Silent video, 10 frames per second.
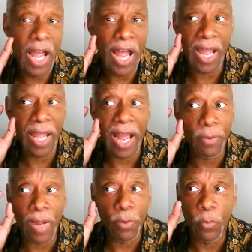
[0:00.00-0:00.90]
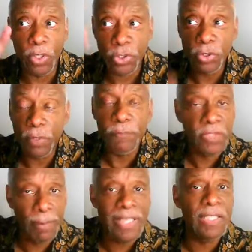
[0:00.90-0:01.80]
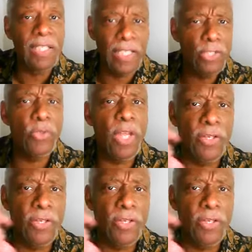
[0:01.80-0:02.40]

I want you to, somebody's going to lead you there,